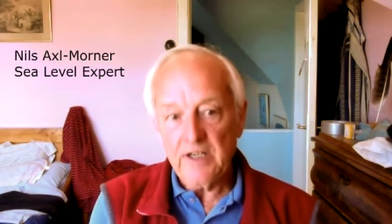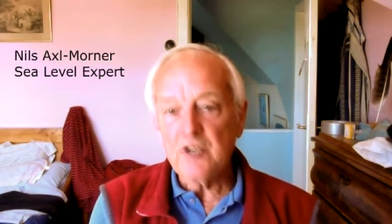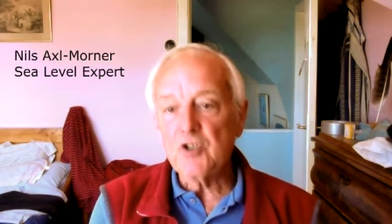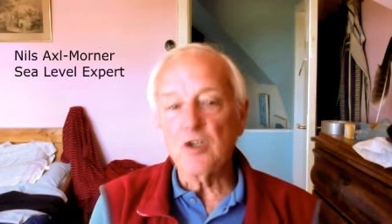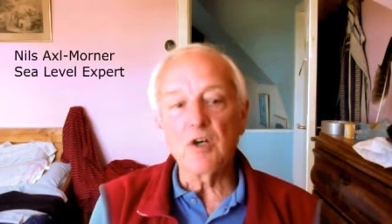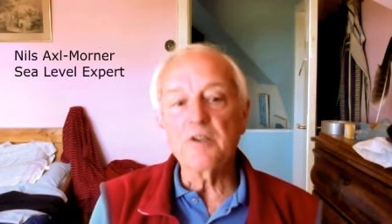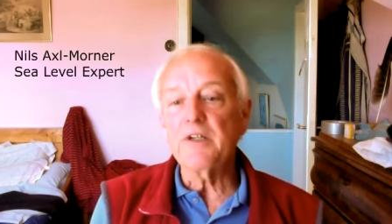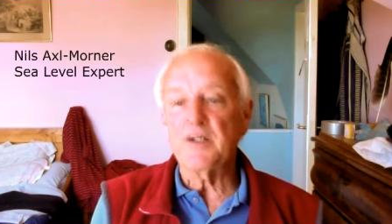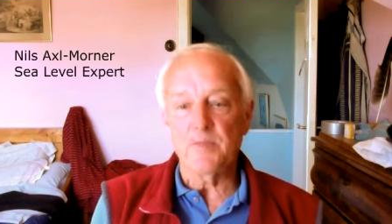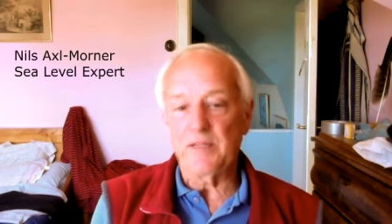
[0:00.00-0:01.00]
It
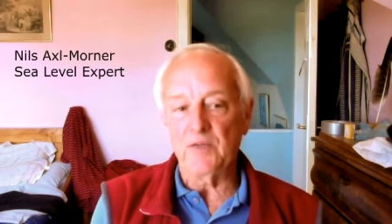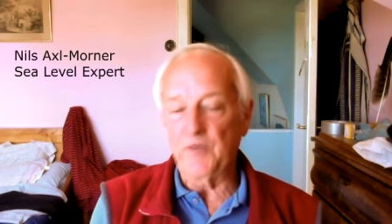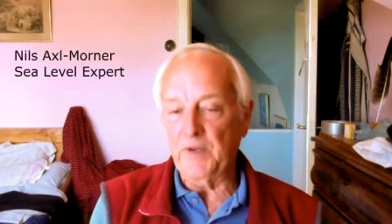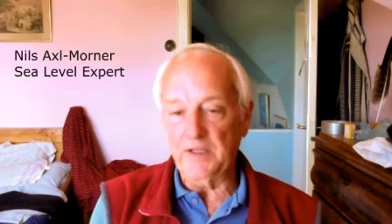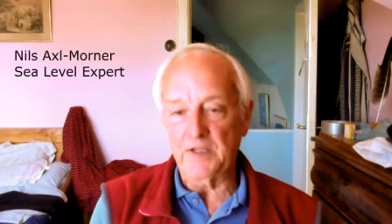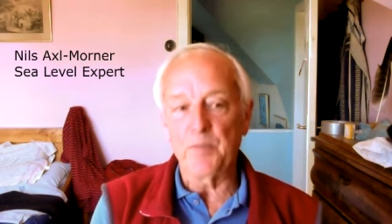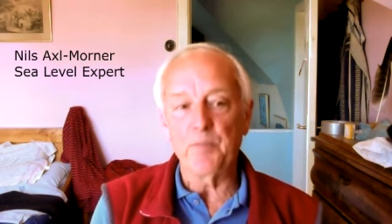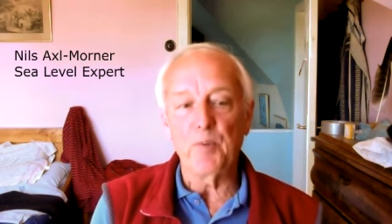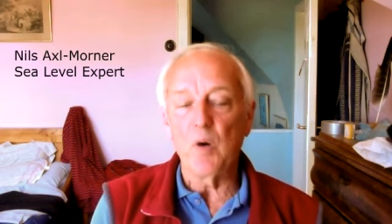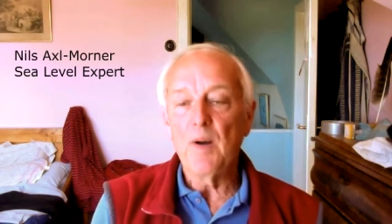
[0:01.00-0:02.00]
started, as a matter of fact, as a,
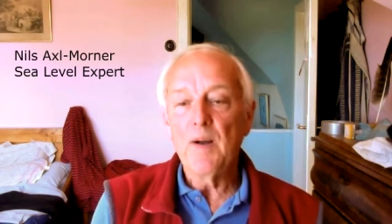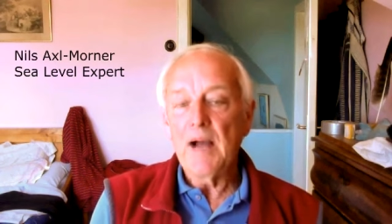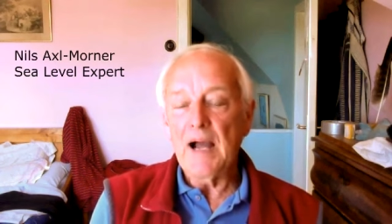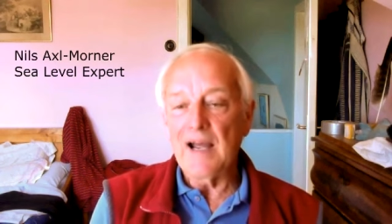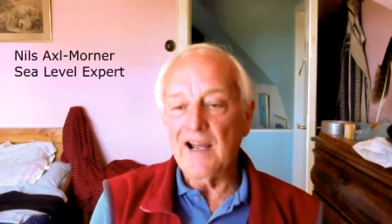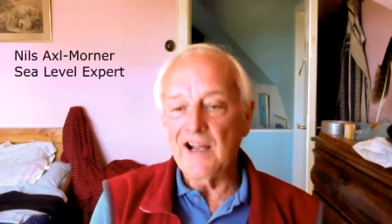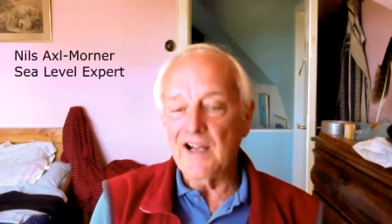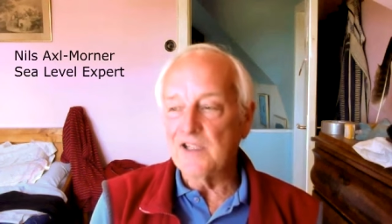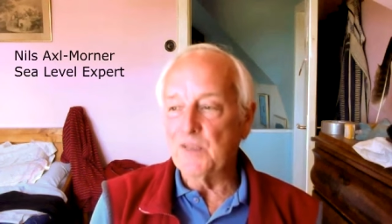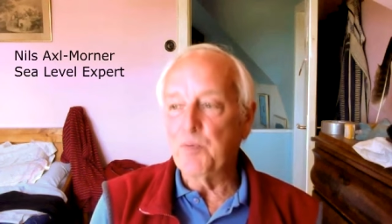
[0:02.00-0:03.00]
po- uh,
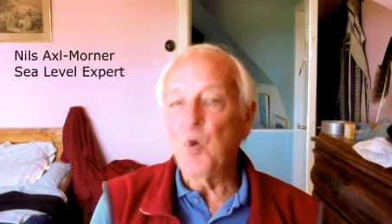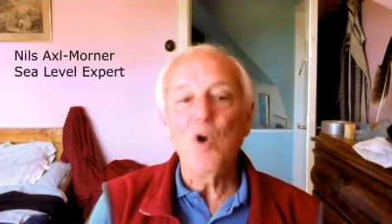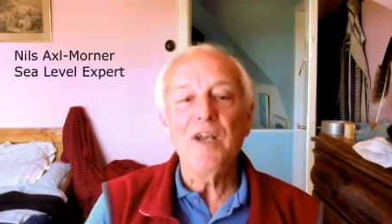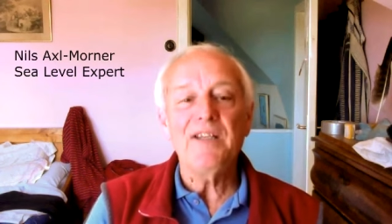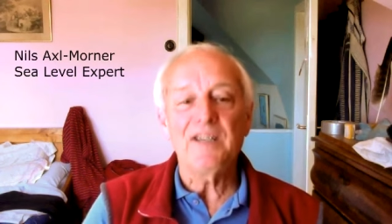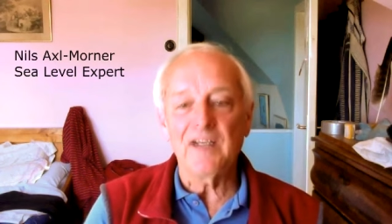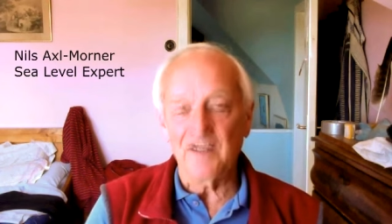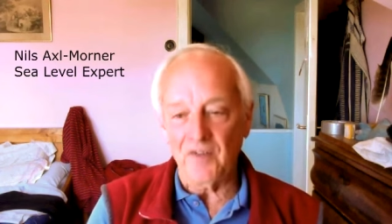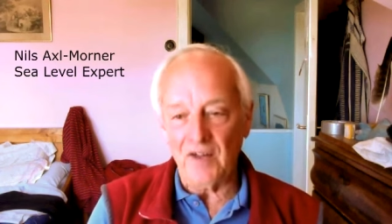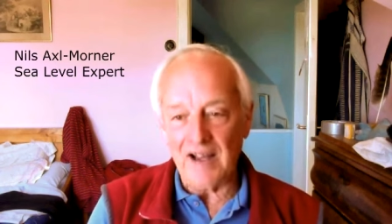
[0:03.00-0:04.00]
as a
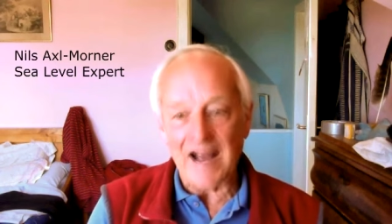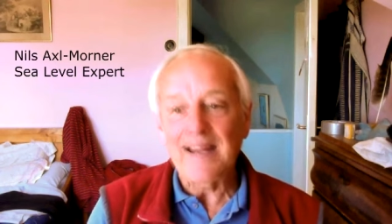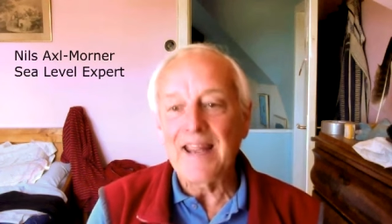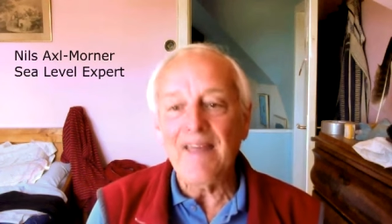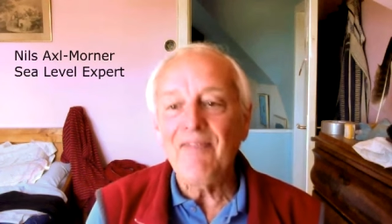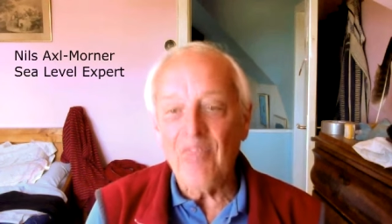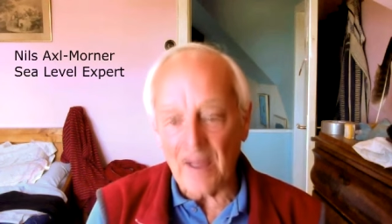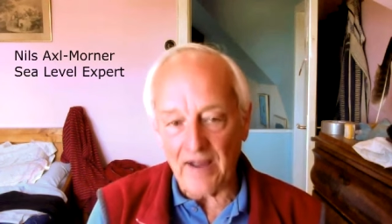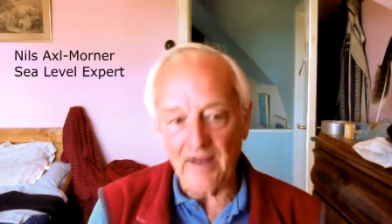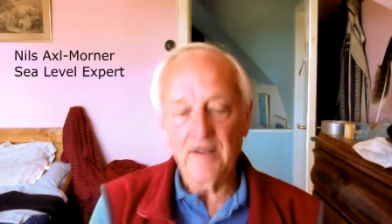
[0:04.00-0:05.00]
political agenda.